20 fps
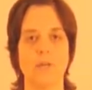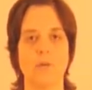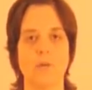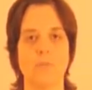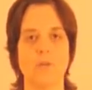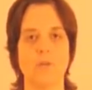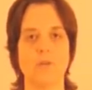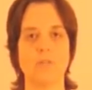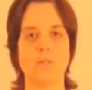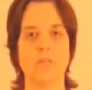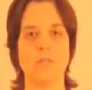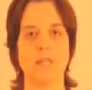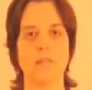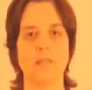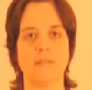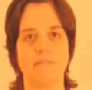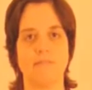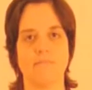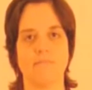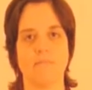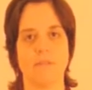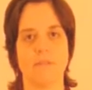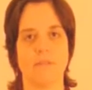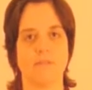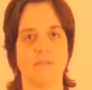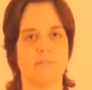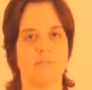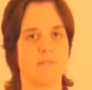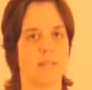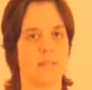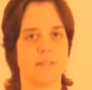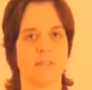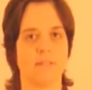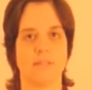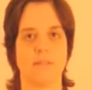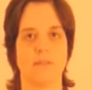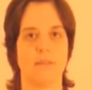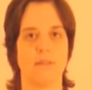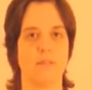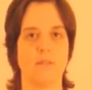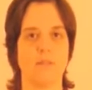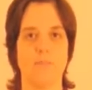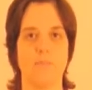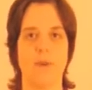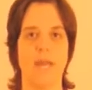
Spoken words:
Because that's the